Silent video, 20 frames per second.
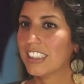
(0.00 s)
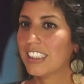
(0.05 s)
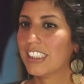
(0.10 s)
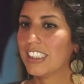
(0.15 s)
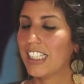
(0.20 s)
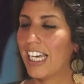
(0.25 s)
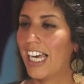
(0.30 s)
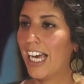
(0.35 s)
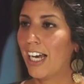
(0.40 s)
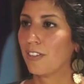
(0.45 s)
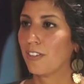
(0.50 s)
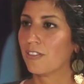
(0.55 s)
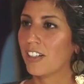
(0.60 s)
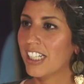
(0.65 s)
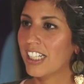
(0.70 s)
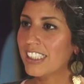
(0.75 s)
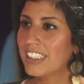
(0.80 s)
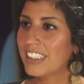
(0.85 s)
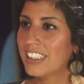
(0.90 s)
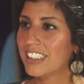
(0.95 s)
at
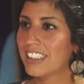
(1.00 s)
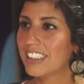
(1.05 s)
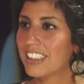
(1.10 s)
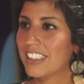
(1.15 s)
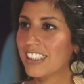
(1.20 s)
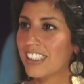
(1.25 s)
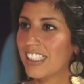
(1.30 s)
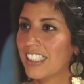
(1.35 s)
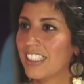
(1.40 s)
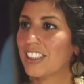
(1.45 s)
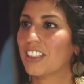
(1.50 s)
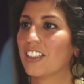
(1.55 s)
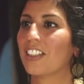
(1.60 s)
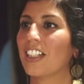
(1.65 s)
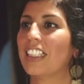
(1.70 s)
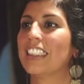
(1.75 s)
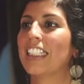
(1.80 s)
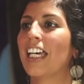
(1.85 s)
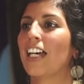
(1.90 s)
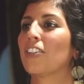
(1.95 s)
rest until I
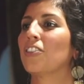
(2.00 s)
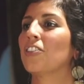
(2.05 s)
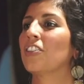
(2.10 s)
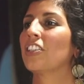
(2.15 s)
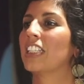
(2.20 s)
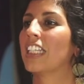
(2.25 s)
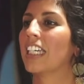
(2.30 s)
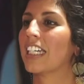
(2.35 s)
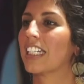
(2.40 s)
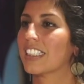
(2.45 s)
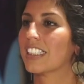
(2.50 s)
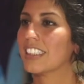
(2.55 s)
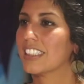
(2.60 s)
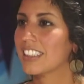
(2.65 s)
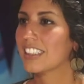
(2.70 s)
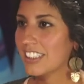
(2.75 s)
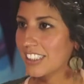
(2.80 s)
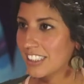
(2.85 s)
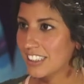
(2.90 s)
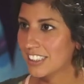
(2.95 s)
tackle the next
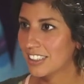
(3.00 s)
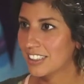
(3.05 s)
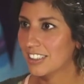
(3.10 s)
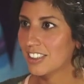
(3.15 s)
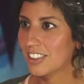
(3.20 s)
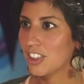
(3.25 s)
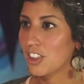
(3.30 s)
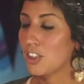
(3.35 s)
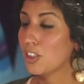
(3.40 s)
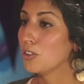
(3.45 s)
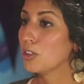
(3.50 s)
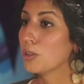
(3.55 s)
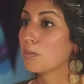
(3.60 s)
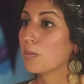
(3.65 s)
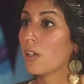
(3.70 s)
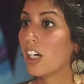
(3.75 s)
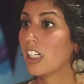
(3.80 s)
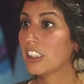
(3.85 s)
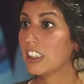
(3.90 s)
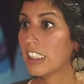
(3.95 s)
huge
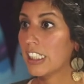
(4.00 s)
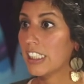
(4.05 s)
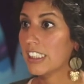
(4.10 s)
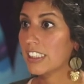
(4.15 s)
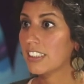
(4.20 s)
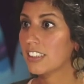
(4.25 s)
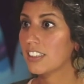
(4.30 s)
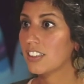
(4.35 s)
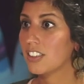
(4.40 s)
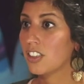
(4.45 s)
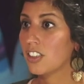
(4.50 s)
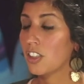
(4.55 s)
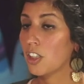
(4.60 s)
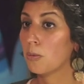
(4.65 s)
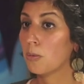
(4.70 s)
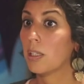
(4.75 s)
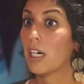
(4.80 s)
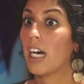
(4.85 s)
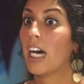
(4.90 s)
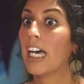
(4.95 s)
project, you know.
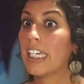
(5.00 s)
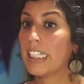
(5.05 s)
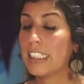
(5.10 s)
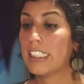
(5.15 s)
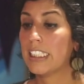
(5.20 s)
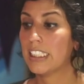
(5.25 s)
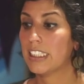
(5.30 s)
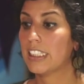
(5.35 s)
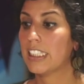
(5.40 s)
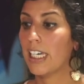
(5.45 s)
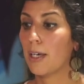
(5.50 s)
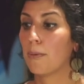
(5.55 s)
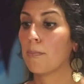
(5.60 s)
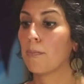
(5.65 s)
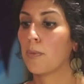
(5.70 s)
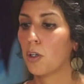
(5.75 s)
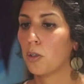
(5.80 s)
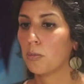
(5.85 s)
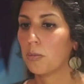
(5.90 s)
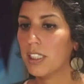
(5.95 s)
But I need that
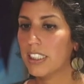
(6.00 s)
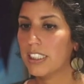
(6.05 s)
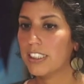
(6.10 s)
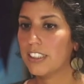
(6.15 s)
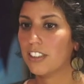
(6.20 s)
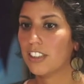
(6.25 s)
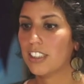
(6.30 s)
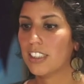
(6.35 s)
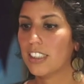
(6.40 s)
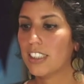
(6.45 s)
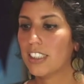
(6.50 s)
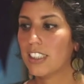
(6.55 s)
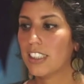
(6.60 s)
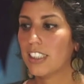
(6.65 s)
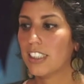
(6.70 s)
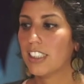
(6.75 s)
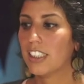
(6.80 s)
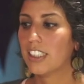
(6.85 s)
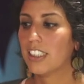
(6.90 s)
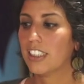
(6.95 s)
moment
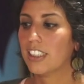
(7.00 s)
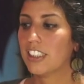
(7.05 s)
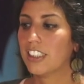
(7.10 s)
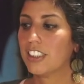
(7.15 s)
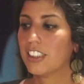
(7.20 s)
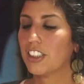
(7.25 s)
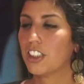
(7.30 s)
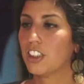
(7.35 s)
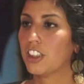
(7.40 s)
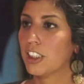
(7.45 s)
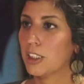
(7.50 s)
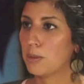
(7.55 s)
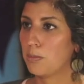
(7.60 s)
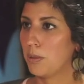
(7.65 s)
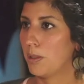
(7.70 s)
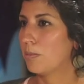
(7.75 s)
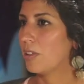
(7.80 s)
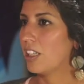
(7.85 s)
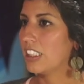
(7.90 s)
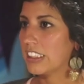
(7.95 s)
to just be
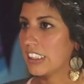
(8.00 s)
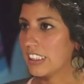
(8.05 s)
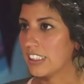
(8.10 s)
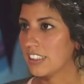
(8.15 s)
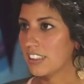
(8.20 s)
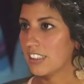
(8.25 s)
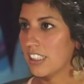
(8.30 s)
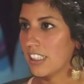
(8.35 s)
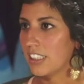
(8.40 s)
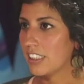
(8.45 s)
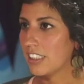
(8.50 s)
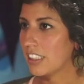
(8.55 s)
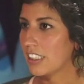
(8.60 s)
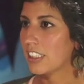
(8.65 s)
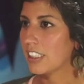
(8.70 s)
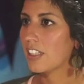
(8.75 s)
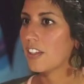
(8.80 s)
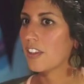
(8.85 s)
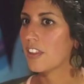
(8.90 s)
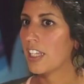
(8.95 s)
present. I
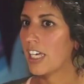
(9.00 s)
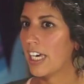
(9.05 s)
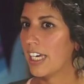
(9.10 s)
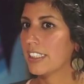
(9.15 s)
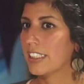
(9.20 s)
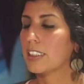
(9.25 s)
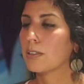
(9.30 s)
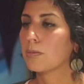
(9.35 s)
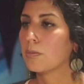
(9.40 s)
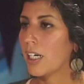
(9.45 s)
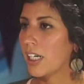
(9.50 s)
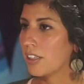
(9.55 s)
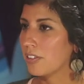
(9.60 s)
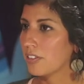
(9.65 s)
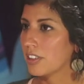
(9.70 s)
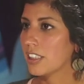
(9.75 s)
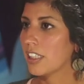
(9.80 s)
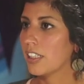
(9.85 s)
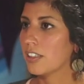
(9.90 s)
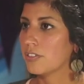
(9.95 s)
think that's my
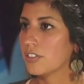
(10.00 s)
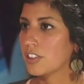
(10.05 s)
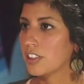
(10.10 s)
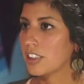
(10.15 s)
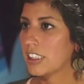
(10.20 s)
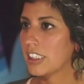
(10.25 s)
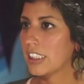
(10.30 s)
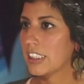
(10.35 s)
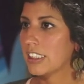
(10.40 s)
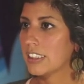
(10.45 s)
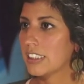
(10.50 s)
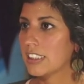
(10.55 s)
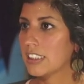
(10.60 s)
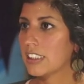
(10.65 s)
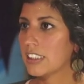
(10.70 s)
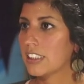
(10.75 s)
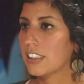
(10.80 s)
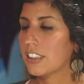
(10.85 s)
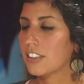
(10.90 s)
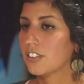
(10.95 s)
recovery,
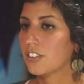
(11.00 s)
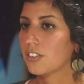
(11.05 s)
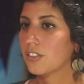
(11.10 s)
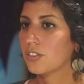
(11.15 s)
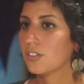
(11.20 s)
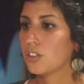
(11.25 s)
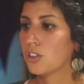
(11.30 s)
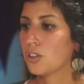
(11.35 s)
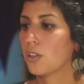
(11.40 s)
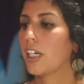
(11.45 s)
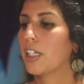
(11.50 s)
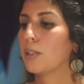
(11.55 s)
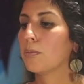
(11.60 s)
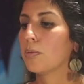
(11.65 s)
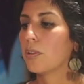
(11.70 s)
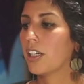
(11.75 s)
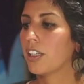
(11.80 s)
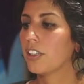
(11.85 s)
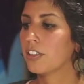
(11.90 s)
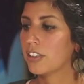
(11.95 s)
is trying to
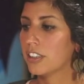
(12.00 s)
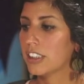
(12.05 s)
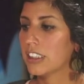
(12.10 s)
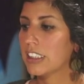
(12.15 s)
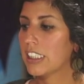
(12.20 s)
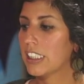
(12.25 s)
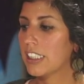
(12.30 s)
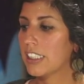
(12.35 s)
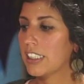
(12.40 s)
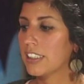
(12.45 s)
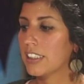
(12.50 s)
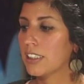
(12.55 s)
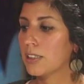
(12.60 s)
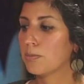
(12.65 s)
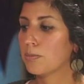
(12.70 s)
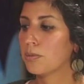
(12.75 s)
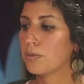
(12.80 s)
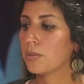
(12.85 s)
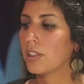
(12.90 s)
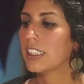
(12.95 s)
prioritize
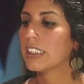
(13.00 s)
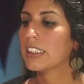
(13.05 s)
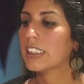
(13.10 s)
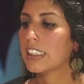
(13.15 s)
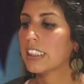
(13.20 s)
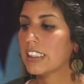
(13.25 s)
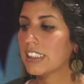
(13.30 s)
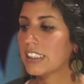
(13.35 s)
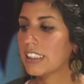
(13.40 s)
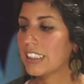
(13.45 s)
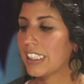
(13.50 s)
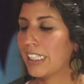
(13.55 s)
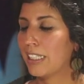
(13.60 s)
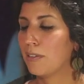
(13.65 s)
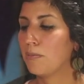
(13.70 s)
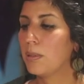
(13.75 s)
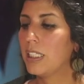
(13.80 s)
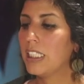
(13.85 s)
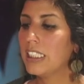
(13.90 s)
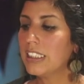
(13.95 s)
presence and
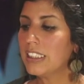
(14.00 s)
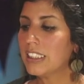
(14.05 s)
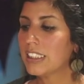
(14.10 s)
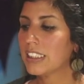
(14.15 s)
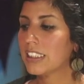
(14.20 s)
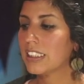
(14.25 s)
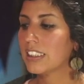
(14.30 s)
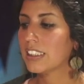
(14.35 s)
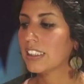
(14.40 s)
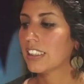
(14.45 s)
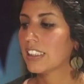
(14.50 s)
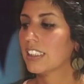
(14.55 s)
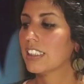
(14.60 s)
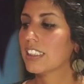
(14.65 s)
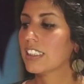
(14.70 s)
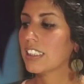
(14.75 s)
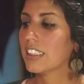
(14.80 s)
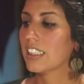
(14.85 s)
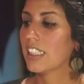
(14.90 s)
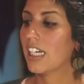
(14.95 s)
peace.
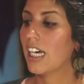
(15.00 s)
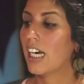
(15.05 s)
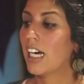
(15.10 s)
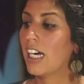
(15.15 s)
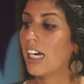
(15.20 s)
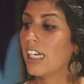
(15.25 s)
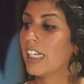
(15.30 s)
I